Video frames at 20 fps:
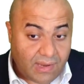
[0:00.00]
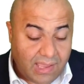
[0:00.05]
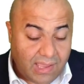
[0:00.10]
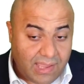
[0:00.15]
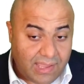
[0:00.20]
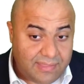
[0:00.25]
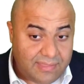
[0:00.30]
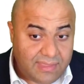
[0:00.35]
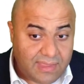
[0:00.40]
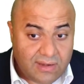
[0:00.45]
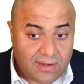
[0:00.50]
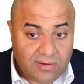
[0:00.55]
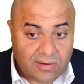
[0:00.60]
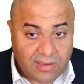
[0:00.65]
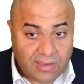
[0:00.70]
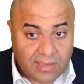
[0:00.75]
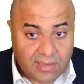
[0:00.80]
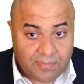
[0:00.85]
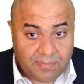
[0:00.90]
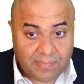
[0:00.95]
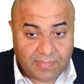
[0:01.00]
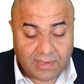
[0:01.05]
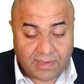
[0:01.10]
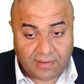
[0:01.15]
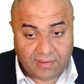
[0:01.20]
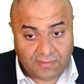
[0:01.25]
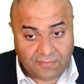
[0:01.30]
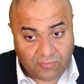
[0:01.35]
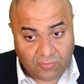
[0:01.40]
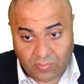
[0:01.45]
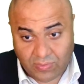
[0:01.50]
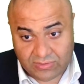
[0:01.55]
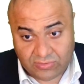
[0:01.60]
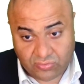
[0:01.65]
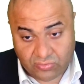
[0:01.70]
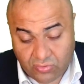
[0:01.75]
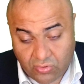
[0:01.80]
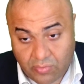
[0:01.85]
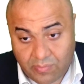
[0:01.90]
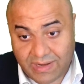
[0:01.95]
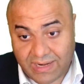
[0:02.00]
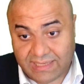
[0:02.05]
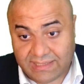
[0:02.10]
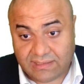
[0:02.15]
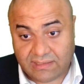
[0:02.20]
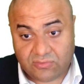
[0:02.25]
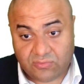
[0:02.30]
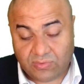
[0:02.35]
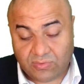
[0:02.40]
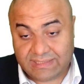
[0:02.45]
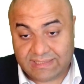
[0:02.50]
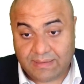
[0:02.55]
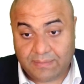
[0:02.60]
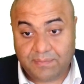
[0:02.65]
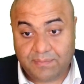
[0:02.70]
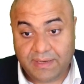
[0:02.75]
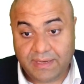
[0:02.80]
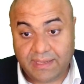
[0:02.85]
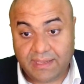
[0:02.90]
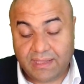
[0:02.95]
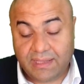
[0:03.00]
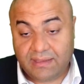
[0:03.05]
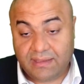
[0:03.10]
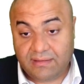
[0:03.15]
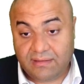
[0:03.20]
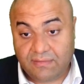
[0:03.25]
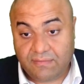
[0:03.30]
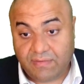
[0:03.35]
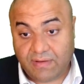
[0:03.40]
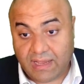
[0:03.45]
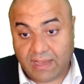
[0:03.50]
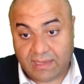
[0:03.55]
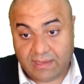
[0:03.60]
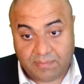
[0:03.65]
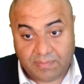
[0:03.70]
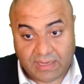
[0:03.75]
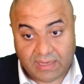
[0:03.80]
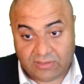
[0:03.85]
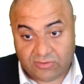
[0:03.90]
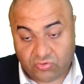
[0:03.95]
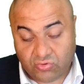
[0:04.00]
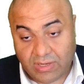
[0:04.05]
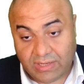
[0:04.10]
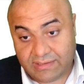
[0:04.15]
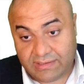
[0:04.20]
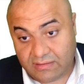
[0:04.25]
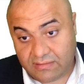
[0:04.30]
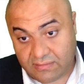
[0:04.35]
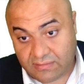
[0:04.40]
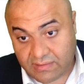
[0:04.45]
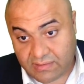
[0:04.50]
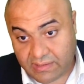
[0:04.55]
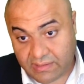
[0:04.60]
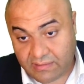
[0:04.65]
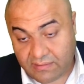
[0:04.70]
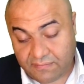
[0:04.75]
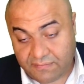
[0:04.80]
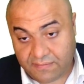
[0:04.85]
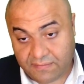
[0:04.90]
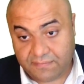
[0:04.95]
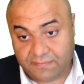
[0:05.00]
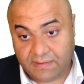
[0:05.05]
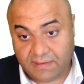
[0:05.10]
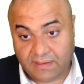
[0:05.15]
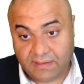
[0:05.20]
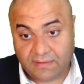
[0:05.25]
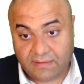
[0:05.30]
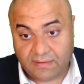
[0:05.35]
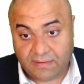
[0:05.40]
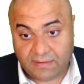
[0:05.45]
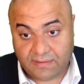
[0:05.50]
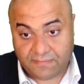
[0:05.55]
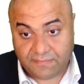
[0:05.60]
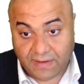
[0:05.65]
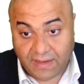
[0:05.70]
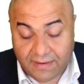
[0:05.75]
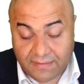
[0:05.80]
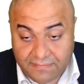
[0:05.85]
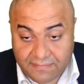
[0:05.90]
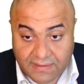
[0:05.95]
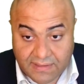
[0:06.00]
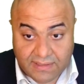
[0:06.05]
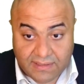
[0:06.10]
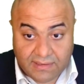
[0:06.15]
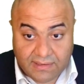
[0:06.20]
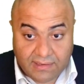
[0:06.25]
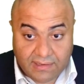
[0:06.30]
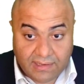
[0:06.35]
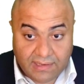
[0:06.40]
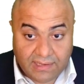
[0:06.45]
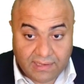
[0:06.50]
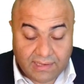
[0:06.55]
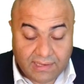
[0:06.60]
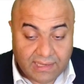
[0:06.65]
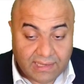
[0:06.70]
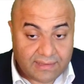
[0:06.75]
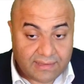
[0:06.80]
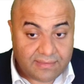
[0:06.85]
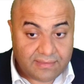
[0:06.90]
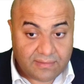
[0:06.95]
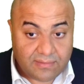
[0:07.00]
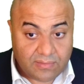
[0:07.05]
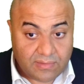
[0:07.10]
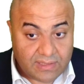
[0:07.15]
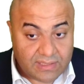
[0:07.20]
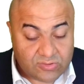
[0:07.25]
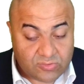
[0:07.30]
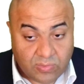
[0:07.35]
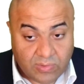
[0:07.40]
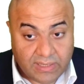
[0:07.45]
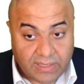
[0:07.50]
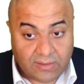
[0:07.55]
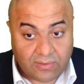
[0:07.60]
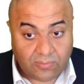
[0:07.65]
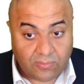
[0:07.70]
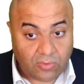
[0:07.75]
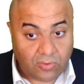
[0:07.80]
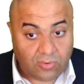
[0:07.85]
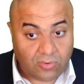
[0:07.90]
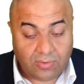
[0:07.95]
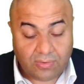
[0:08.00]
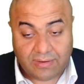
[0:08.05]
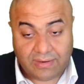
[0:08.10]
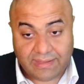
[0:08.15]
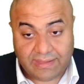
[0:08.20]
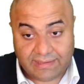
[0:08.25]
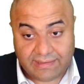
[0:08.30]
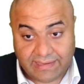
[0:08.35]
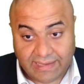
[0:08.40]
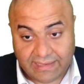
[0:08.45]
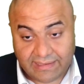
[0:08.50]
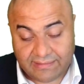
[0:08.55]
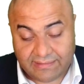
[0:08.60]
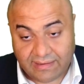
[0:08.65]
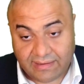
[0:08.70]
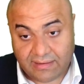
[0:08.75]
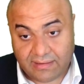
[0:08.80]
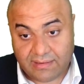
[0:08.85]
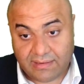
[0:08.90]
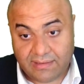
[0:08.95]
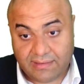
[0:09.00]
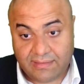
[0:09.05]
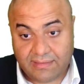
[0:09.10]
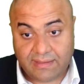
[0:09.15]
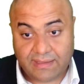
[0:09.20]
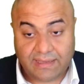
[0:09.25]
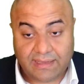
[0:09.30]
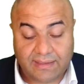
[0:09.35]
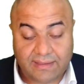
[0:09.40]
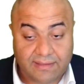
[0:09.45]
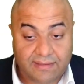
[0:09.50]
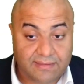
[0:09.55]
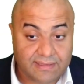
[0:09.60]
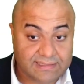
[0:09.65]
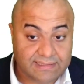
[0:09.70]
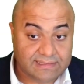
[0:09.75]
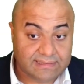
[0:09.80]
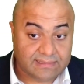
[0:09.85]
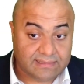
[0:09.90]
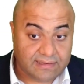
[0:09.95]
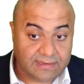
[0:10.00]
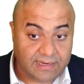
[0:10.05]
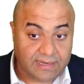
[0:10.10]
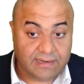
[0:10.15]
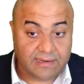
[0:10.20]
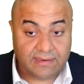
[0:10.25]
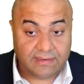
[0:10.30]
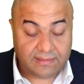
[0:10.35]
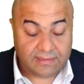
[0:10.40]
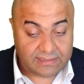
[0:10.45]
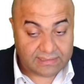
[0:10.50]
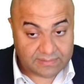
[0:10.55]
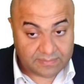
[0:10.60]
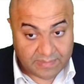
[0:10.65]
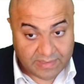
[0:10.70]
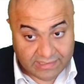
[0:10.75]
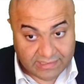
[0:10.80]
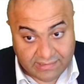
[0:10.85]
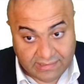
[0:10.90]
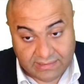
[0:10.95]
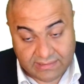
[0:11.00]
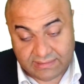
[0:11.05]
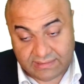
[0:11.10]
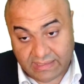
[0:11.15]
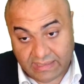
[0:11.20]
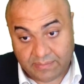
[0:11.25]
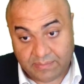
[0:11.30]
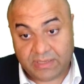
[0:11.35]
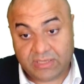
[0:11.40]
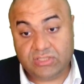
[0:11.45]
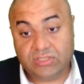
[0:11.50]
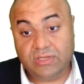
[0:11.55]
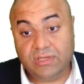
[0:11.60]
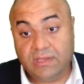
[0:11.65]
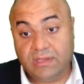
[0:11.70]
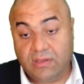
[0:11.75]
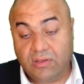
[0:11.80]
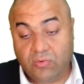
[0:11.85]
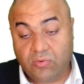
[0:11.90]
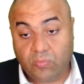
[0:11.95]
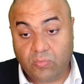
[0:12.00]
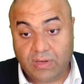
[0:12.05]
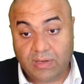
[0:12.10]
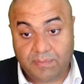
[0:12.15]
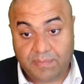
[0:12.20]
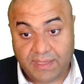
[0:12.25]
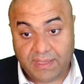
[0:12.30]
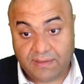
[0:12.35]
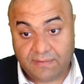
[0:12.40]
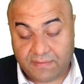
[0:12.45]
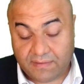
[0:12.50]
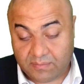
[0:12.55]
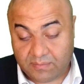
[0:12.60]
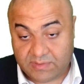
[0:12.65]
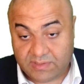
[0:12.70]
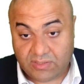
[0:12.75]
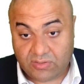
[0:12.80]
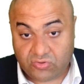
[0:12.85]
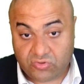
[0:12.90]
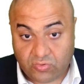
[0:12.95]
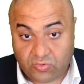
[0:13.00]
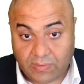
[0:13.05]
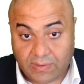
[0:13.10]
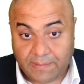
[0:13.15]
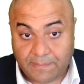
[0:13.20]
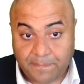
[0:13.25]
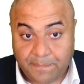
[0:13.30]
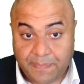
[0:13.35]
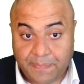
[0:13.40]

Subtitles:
And then if we want to normalize it, we simply divide by 255. And this way, all the data in this screen, in this matrix, the image, will be from 0 to 1.